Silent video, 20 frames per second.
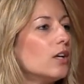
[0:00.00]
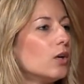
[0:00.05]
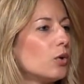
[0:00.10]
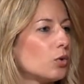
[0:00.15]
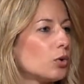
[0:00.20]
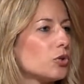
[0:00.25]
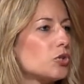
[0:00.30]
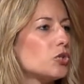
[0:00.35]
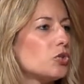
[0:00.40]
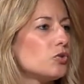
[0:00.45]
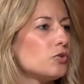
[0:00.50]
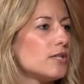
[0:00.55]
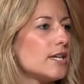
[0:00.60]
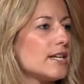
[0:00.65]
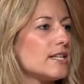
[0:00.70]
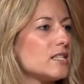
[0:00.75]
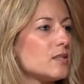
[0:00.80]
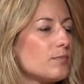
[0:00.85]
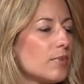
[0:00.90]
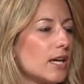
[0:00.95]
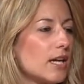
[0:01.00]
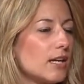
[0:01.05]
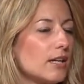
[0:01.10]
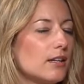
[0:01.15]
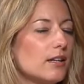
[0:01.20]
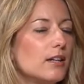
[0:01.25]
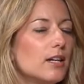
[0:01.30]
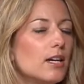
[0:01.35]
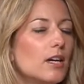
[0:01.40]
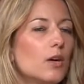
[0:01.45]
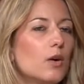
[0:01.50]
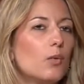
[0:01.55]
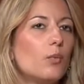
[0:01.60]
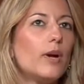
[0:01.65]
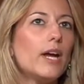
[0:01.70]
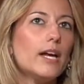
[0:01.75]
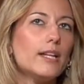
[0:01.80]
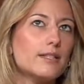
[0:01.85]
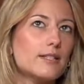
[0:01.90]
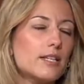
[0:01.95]
or 2 day span. We
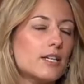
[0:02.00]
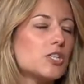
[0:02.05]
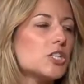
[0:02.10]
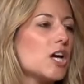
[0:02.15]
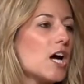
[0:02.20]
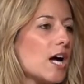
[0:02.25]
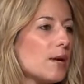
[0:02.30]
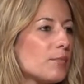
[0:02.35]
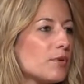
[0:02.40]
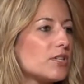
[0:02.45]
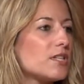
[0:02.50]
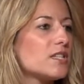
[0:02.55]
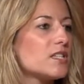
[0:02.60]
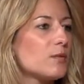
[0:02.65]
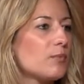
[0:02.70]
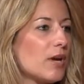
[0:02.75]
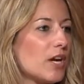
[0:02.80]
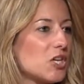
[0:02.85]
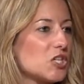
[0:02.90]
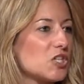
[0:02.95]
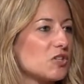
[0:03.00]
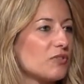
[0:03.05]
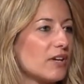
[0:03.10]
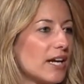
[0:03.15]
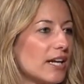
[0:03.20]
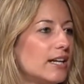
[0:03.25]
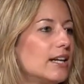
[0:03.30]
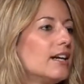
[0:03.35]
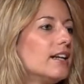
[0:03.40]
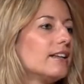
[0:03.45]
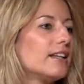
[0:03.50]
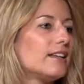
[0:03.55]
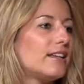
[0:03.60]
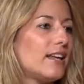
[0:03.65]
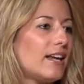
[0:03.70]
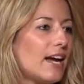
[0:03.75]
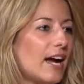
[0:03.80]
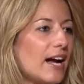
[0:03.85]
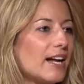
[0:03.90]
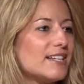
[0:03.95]
had such a high participation rate that
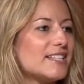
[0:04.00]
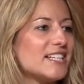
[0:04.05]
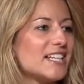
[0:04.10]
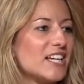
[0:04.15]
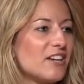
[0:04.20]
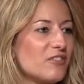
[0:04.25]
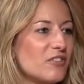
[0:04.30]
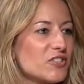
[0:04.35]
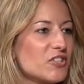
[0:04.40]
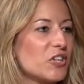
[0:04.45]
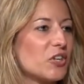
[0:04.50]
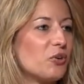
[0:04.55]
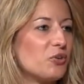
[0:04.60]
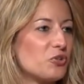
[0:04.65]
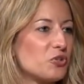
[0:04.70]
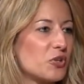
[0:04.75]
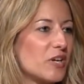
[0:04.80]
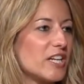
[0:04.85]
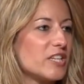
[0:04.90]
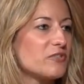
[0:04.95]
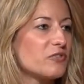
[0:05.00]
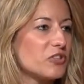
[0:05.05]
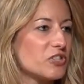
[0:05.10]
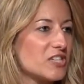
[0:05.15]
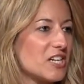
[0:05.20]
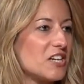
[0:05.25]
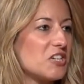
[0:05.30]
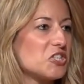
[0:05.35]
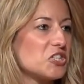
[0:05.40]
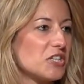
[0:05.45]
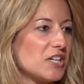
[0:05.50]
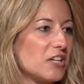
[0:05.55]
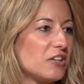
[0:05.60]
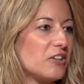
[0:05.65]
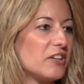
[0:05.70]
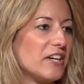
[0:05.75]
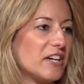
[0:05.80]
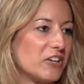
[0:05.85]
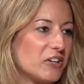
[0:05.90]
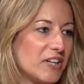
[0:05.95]
they had to give us our own transfer station here
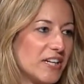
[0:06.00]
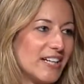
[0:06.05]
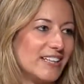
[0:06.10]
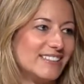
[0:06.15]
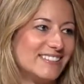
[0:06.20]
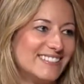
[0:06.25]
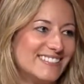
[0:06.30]
in Erie.